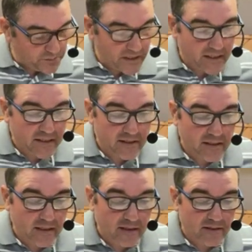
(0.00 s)
me these
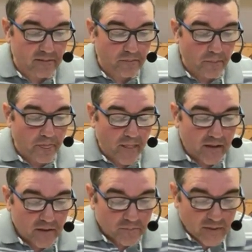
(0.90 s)
things.
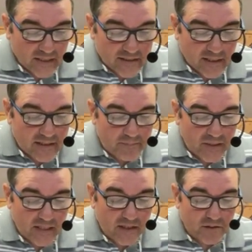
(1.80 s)
But he said to
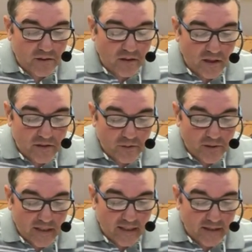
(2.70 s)
me, Do not do
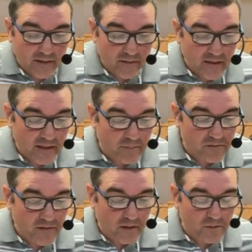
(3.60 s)
that. I am a
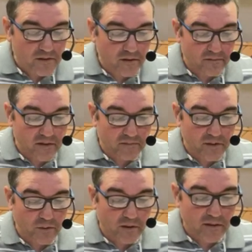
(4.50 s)
fellow servant of
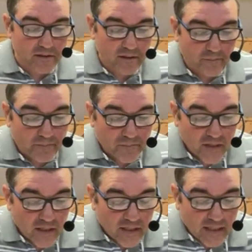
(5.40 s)
yours
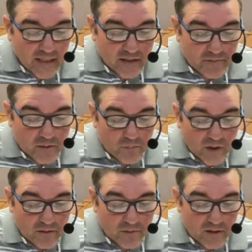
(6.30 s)
and of your
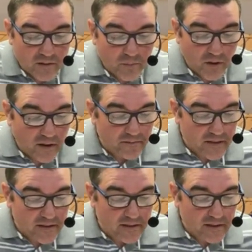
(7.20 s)
brethren the
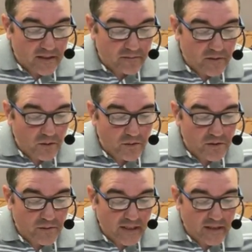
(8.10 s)
prophets, and of those
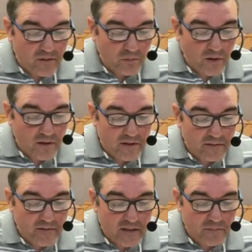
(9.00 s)
who heed the words
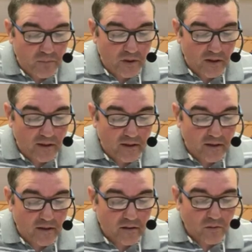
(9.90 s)
of this book.
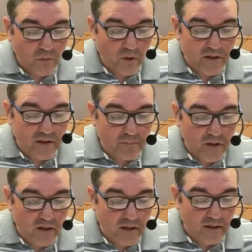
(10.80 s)
Worship
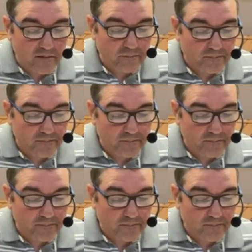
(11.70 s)
God.